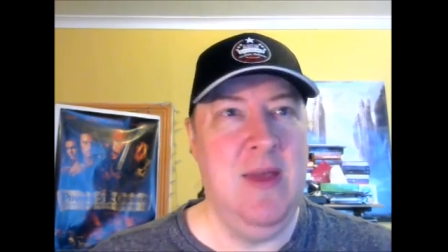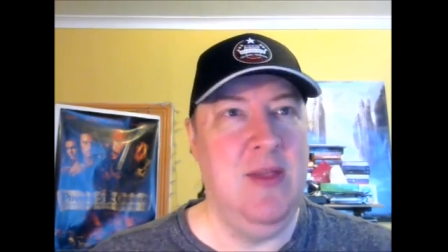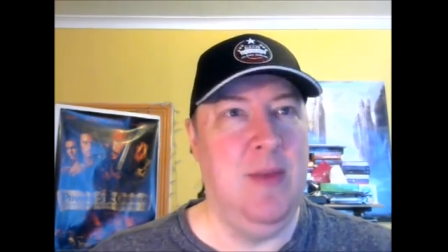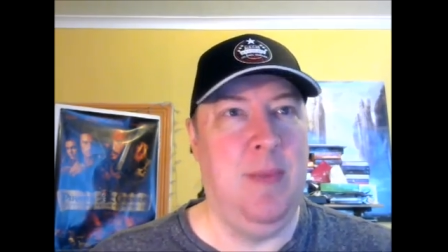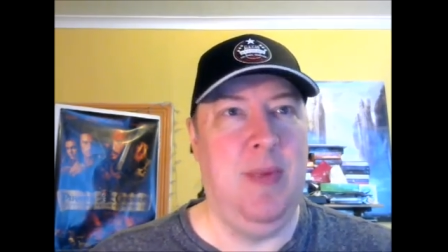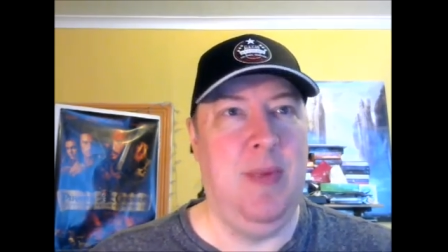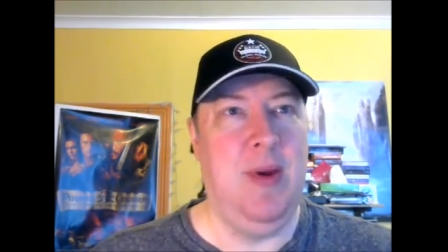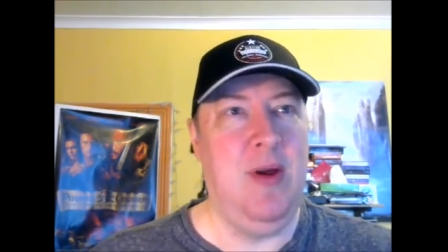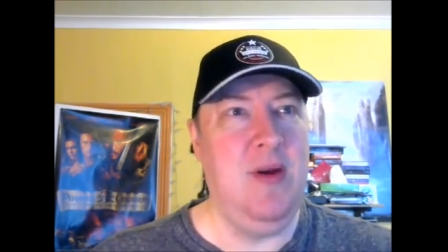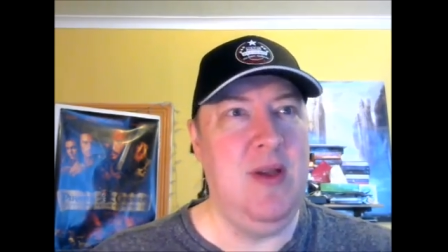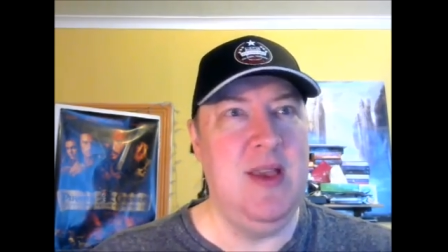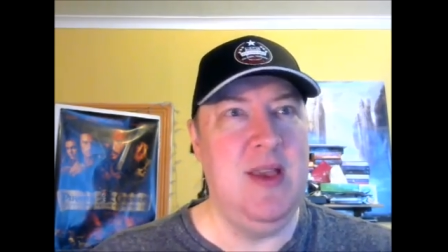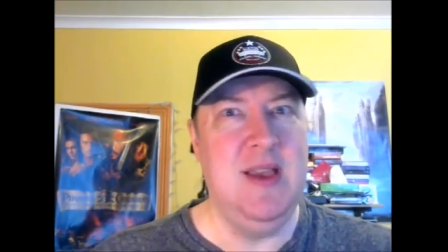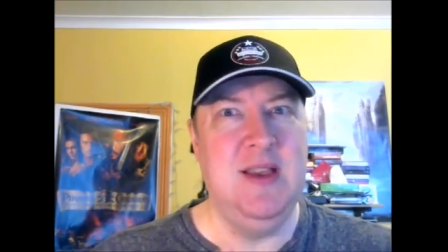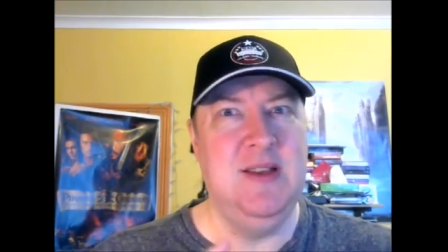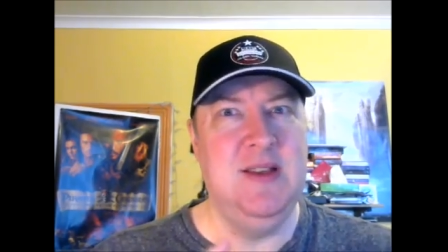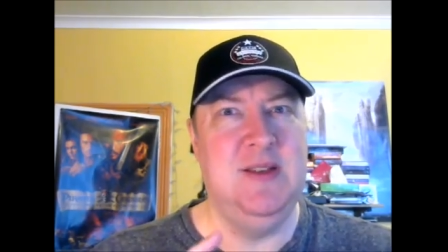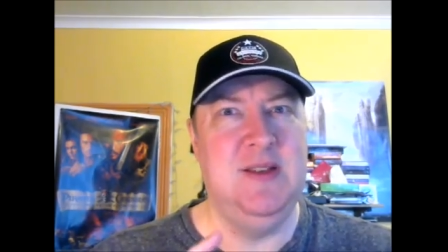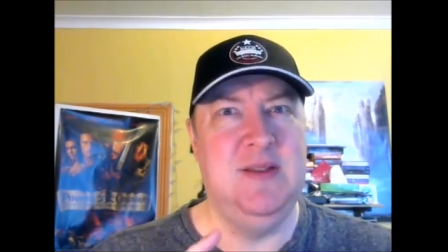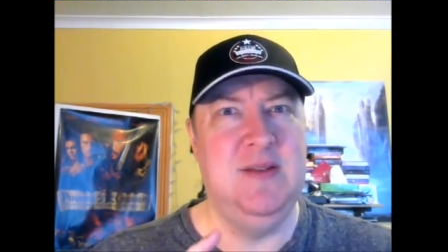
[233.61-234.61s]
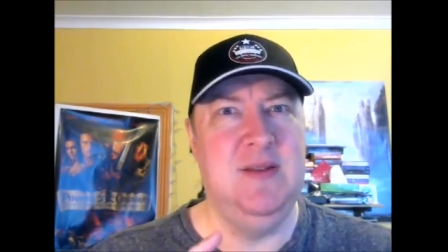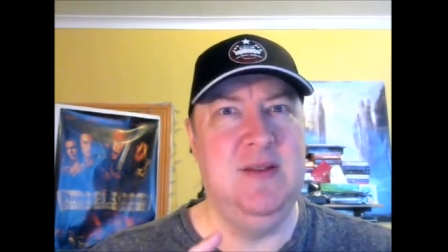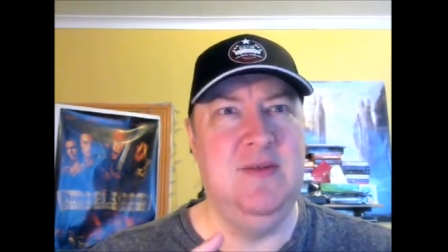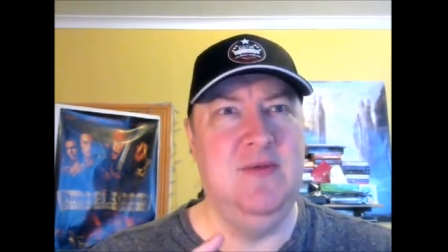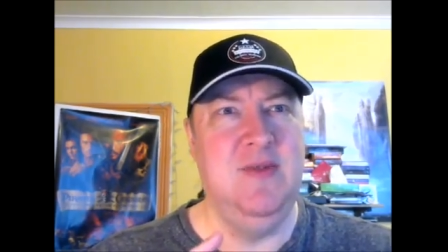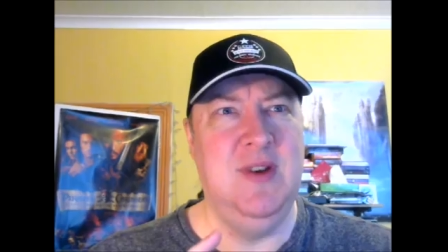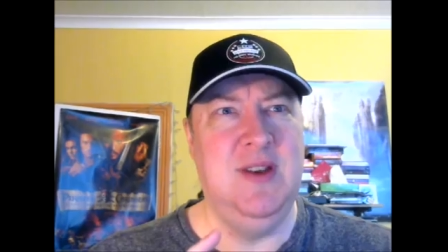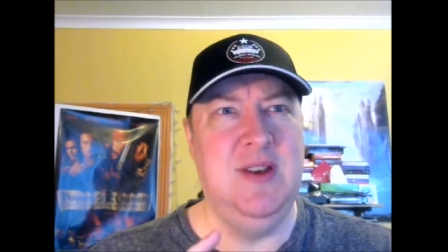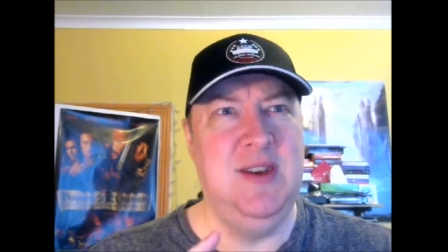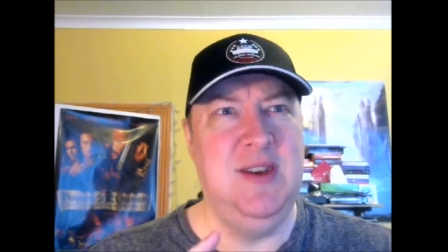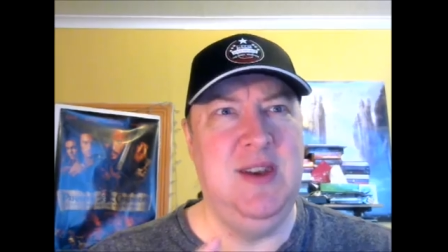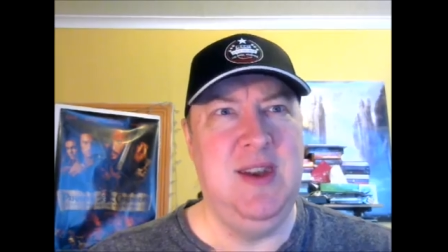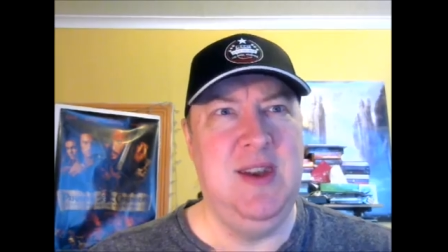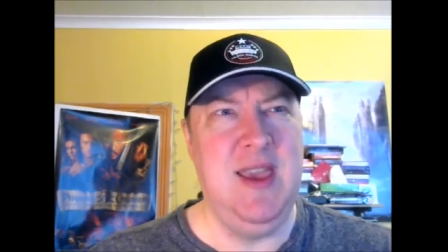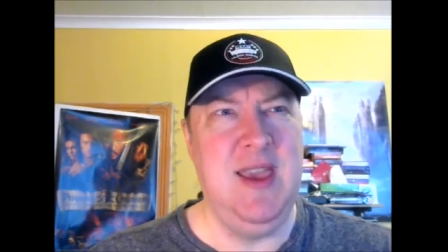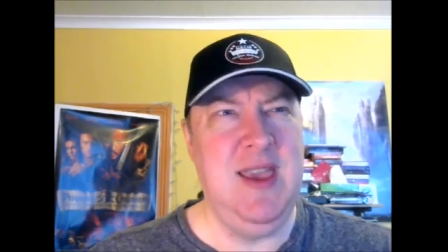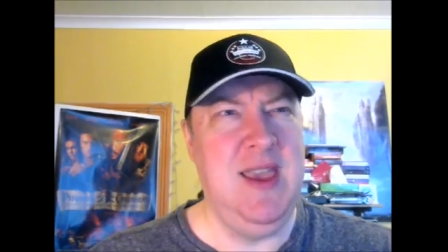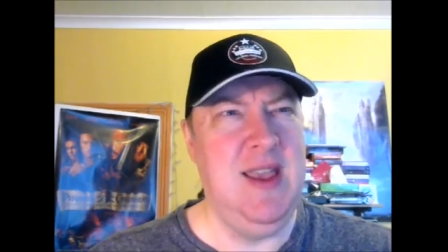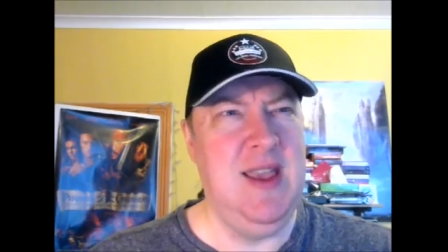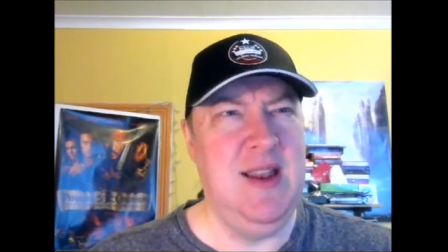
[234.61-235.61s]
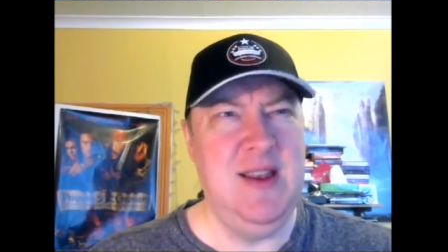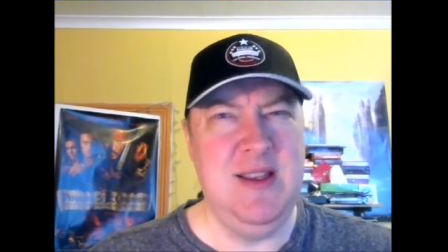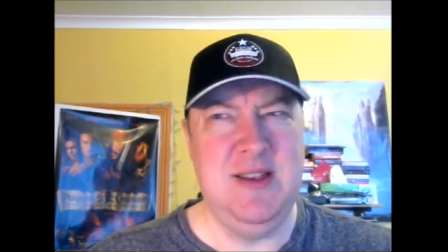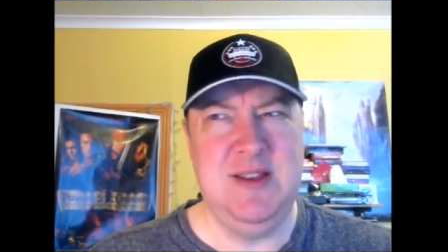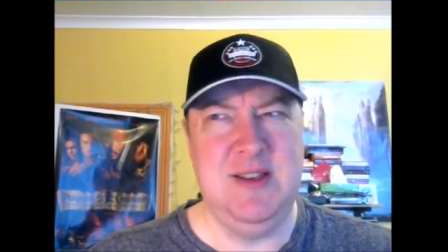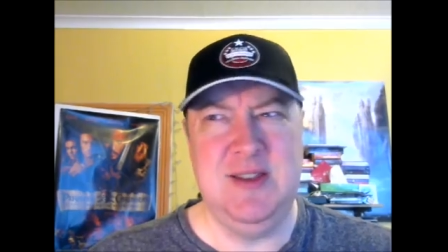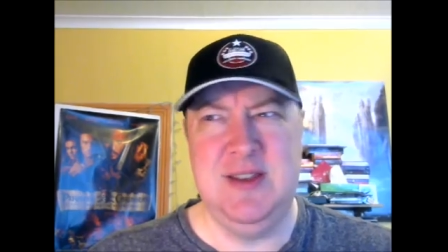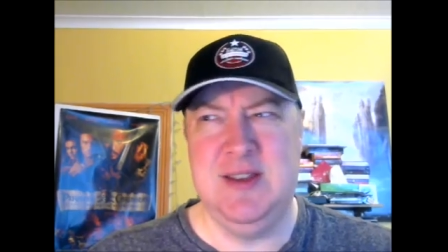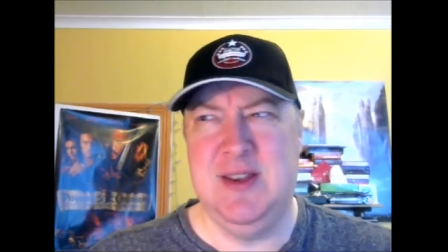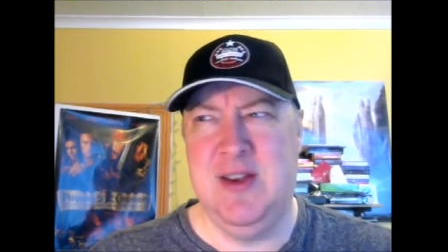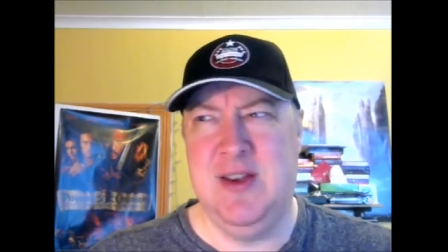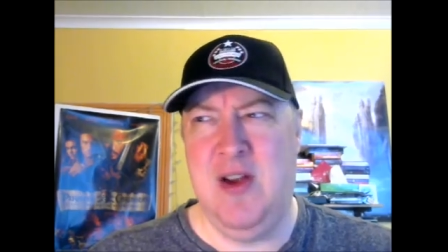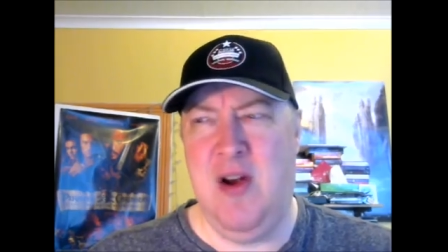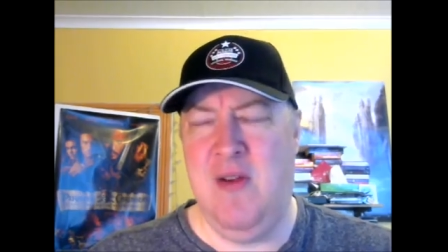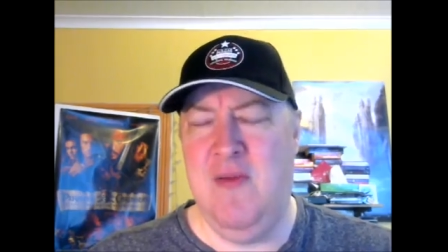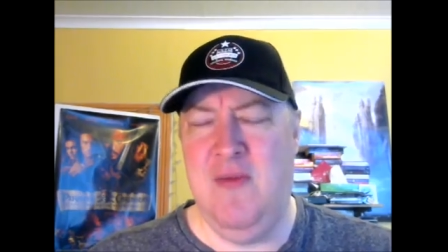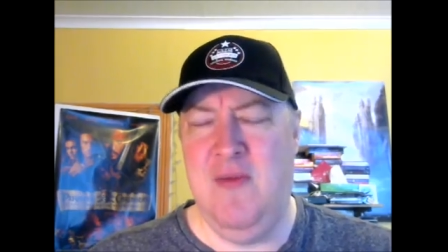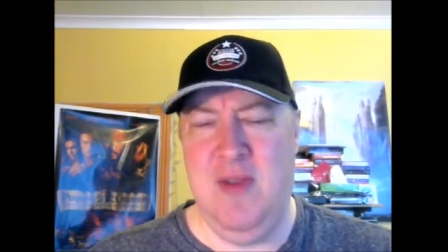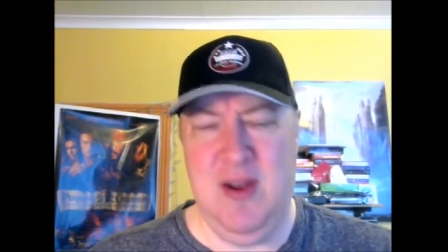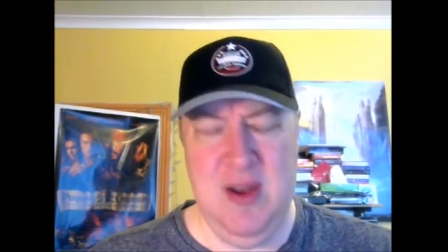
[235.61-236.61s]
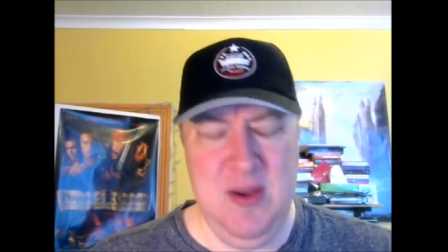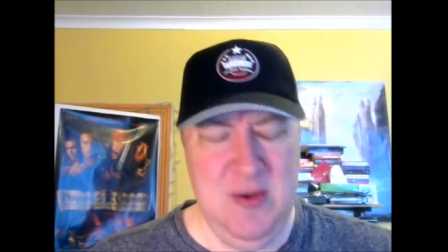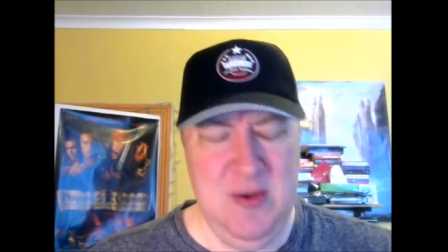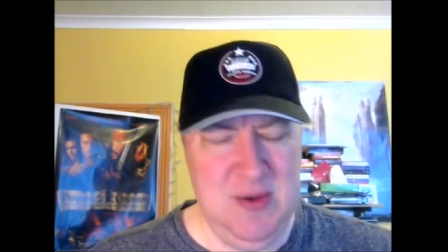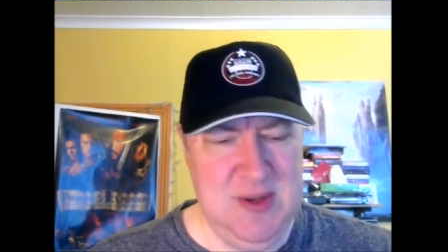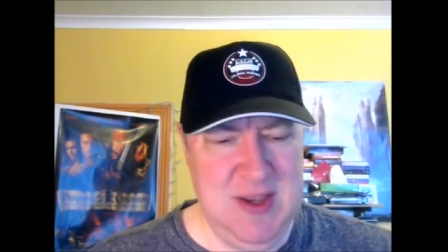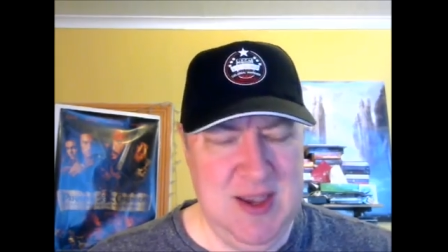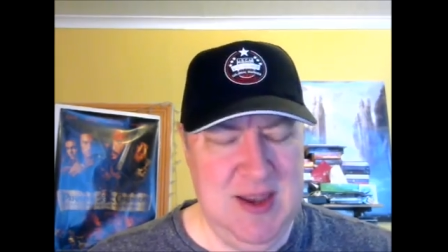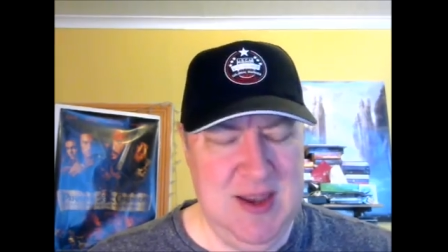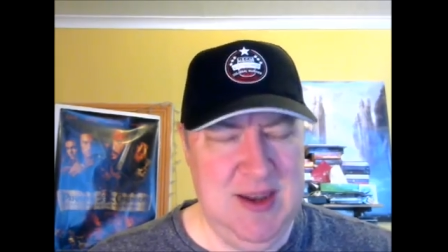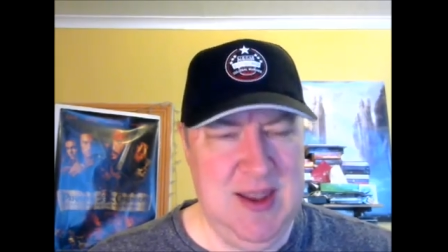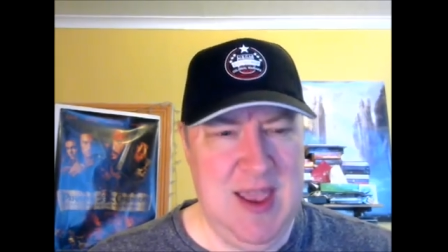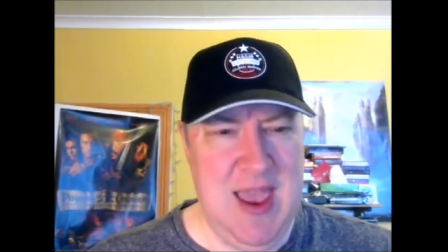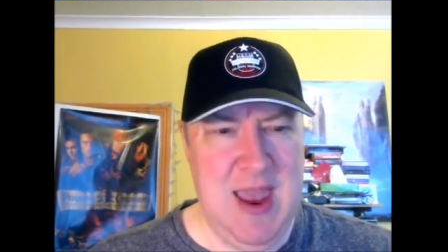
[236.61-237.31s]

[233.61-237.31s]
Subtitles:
The plot is ridiculous, convoluted,